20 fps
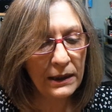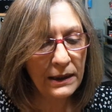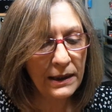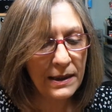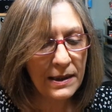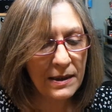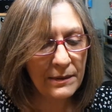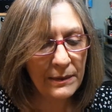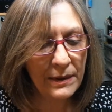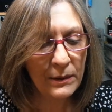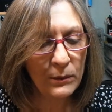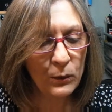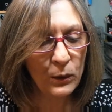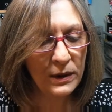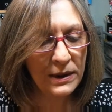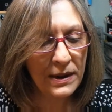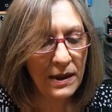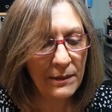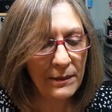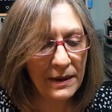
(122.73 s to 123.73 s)
it. Last time,
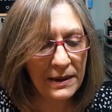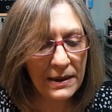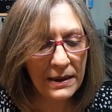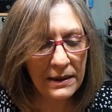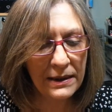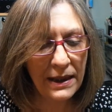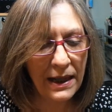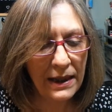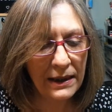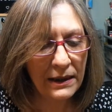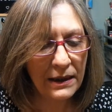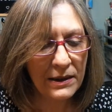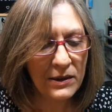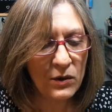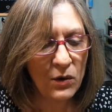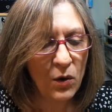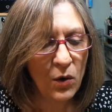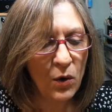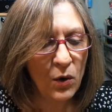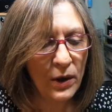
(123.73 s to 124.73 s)
one time I did that and that's
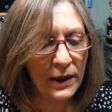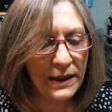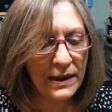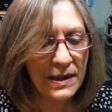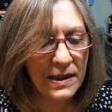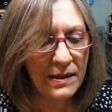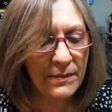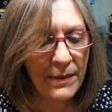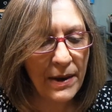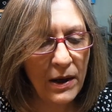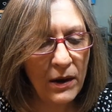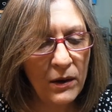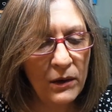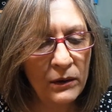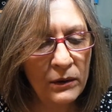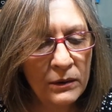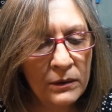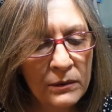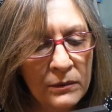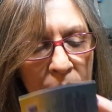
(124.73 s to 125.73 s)
all I could
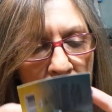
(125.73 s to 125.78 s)
smell.